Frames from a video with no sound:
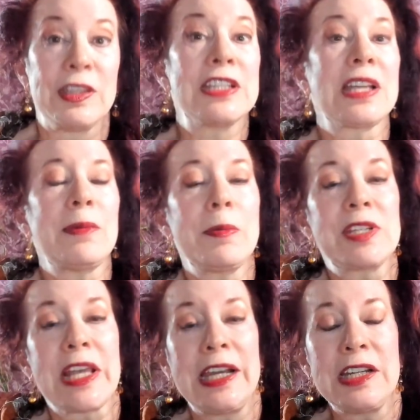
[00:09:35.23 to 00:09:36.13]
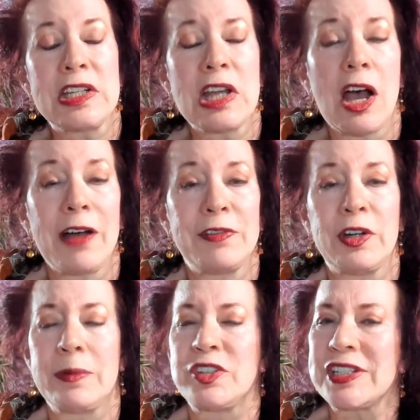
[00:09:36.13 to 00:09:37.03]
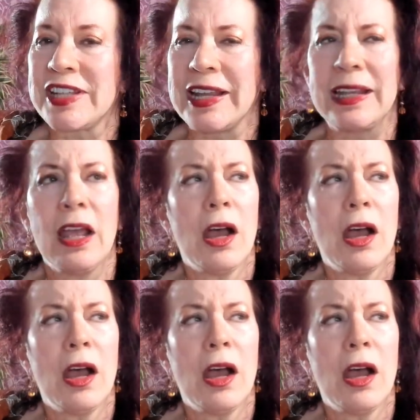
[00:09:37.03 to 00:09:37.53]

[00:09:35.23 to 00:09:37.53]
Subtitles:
This time I was getting into Hofner. I was just saying,